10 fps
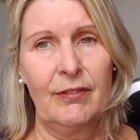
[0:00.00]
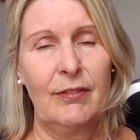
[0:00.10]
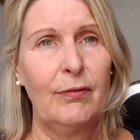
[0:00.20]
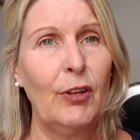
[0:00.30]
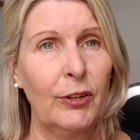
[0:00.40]

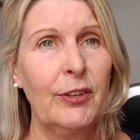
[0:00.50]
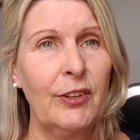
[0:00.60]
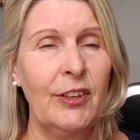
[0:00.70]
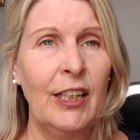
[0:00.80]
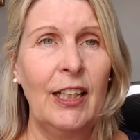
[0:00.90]

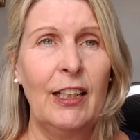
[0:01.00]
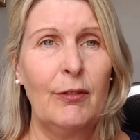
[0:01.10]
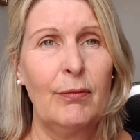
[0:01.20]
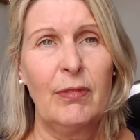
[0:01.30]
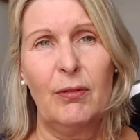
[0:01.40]
monitored,
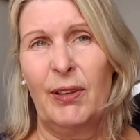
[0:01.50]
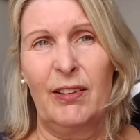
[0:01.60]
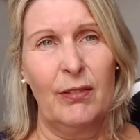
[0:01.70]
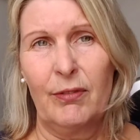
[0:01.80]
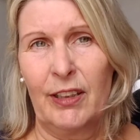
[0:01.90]
we had
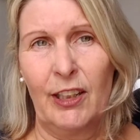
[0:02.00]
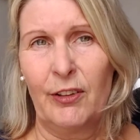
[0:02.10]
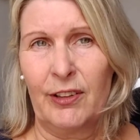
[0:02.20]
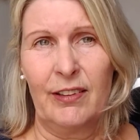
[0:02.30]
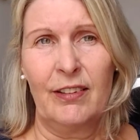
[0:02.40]
some really
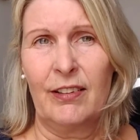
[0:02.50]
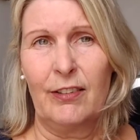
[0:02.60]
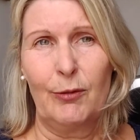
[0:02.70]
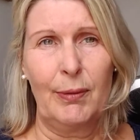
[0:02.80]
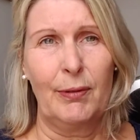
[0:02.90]
hard incidents.
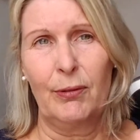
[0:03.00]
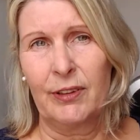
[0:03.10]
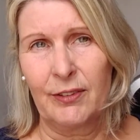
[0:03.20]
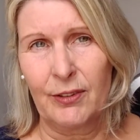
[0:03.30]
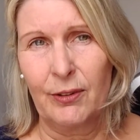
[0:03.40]
The baby rolled
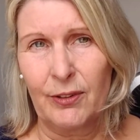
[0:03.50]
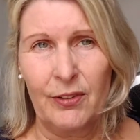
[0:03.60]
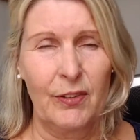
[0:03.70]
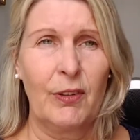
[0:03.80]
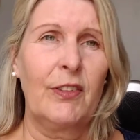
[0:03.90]
into corners
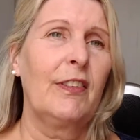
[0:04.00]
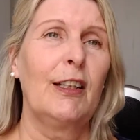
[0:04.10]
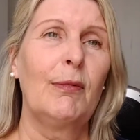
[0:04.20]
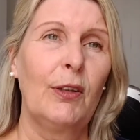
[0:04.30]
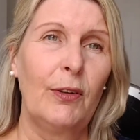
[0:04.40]
and weren't
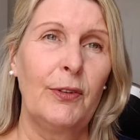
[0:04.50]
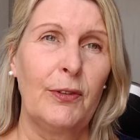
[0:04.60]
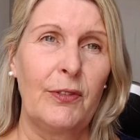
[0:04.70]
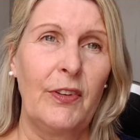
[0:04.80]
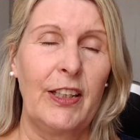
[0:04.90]
stable, all
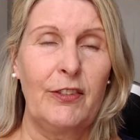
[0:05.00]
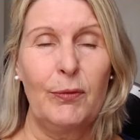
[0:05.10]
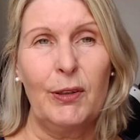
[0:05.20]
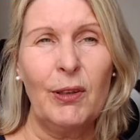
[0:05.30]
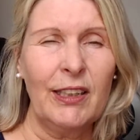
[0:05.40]
sorts of things. So we
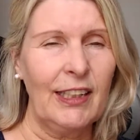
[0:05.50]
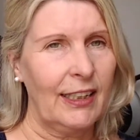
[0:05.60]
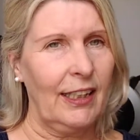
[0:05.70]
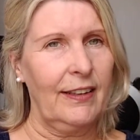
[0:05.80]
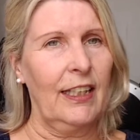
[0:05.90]
quite like
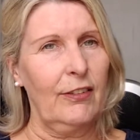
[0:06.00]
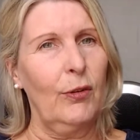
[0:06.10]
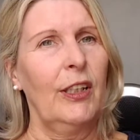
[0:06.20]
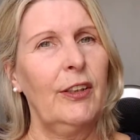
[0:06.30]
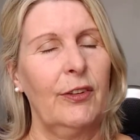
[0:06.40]
that. That's
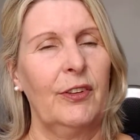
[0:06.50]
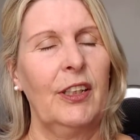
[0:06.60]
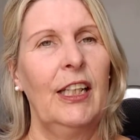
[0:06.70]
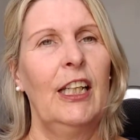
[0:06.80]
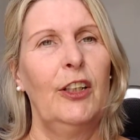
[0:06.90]
quite good.
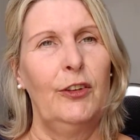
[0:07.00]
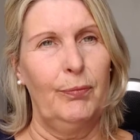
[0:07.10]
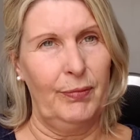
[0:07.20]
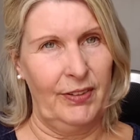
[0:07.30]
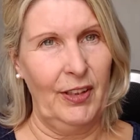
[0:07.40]

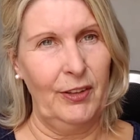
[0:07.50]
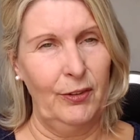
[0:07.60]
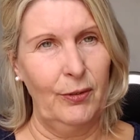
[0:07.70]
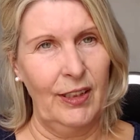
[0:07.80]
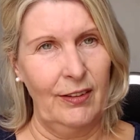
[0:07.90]
Beside you
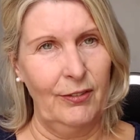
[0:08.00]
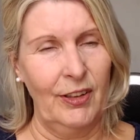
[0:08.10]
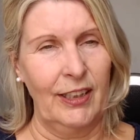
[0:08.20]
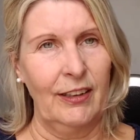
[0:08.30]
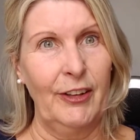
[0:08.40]
is
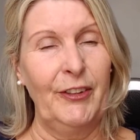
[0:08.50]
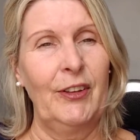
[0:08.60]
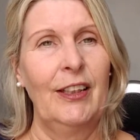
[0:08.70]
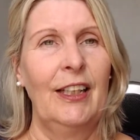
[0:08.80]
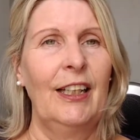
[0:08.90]
fine. Now,
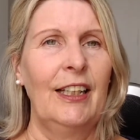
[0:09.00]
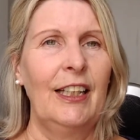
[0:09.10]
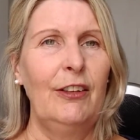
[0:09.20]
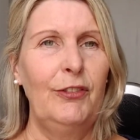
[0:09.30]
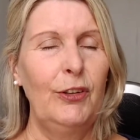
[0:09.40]

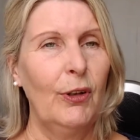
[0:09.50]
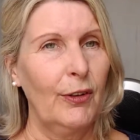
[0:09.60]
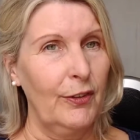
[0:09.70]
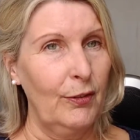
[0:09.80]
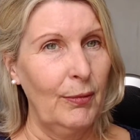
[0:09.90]
if you are a
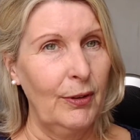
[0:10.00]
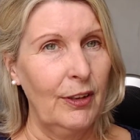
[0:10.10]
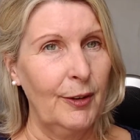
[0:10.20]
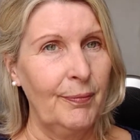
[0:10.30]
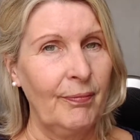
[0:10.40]

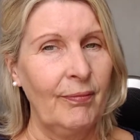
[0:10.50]
smoker,